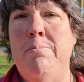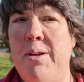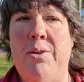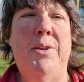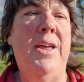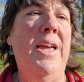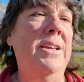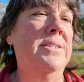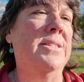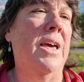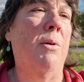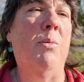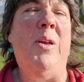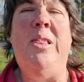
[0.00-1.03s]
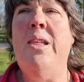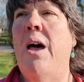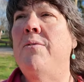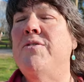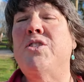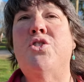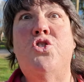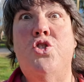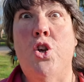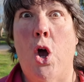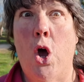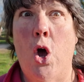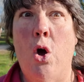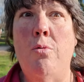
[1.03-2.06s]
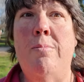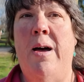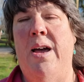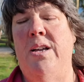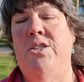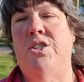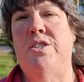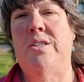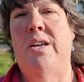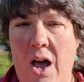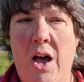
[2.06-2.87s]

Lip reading: buildings that we love so much